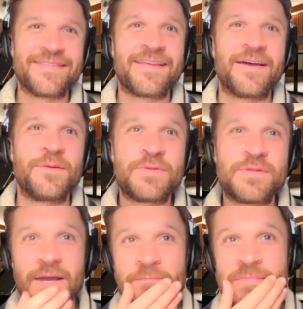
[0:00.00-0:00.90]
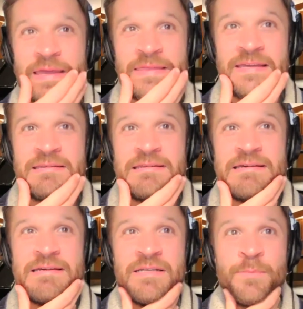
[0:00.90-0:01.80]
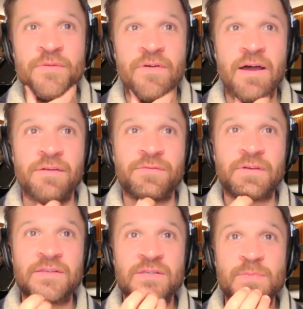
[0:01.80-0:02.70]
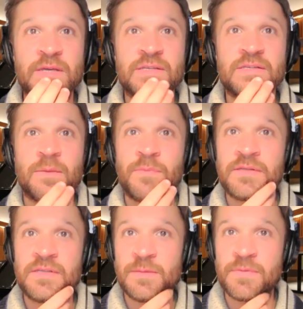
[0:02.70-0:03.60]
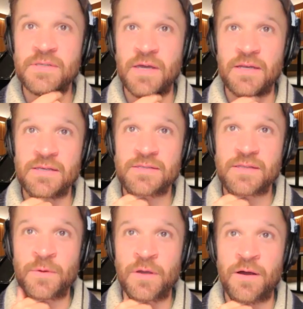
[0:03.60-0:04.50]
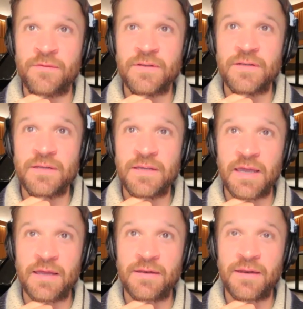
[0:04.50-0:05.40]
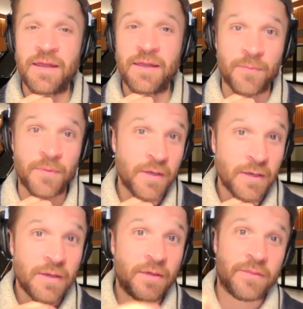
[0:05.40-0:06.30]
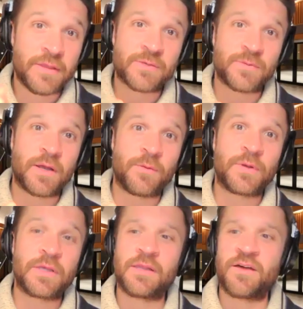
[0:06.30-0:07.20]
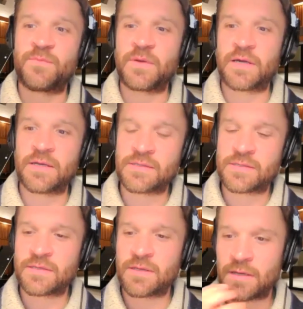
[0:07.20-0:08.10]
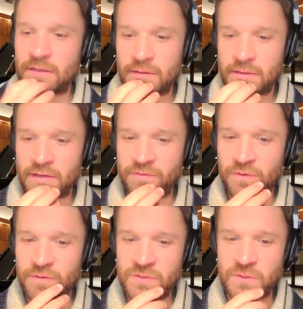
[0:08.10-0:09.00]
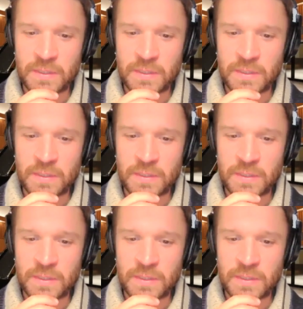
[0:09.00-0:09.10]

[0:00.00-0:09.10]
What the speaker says: 100%. And then number five, it speaks to something deep inside us that we often can't name. This one I really love because I've heard so many